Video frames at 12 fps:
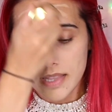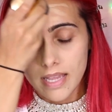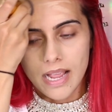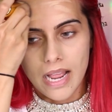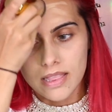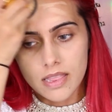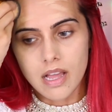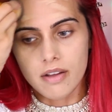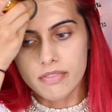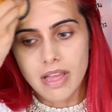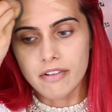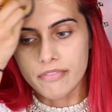Like, I
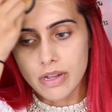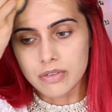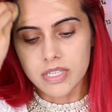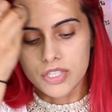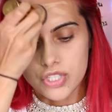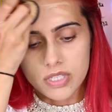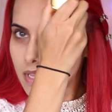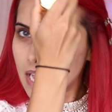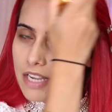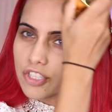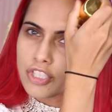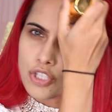love that foundation.
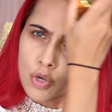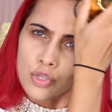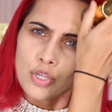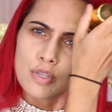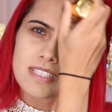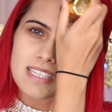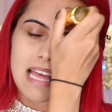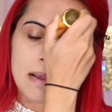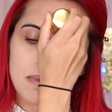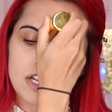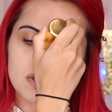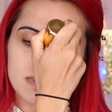I just don't use it
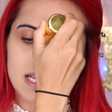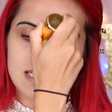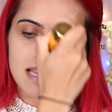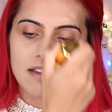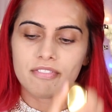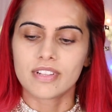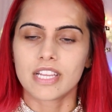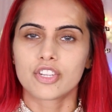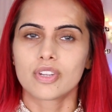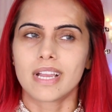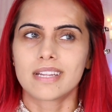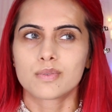that much because I feel like
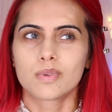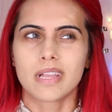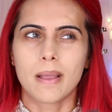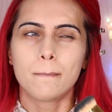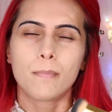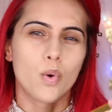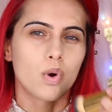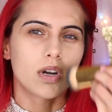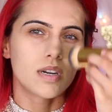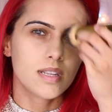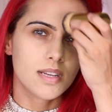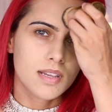you guys will get
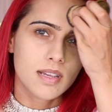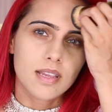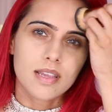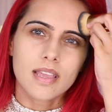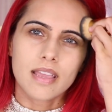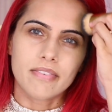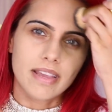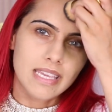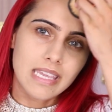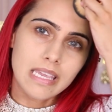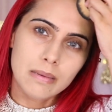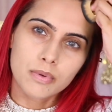bored if I
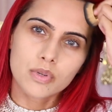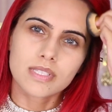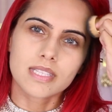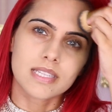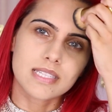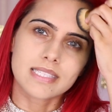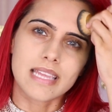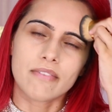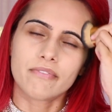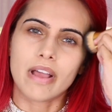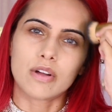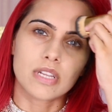keep using the
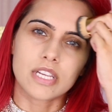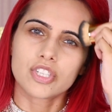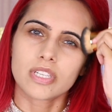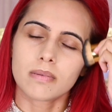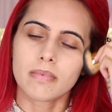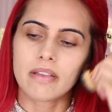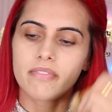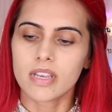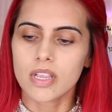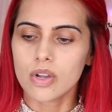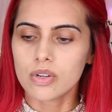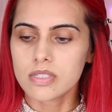same foundation in my
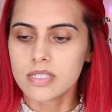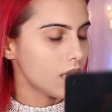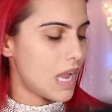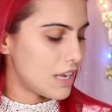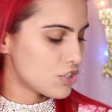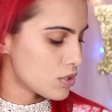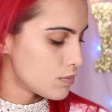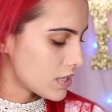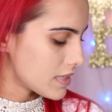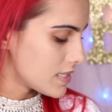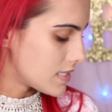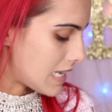videos. I should
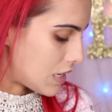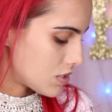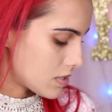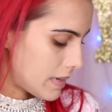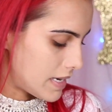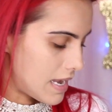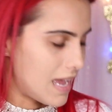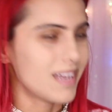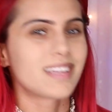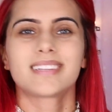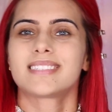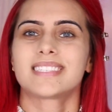bring this down to my
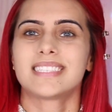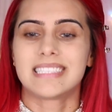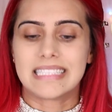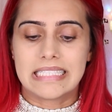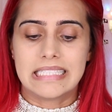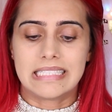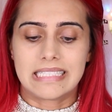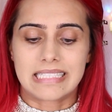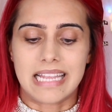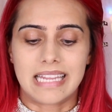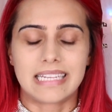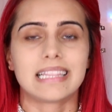neck since it's
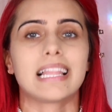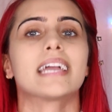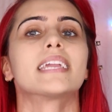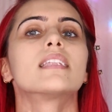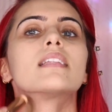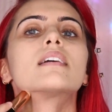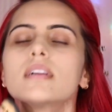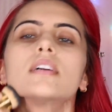kind of light.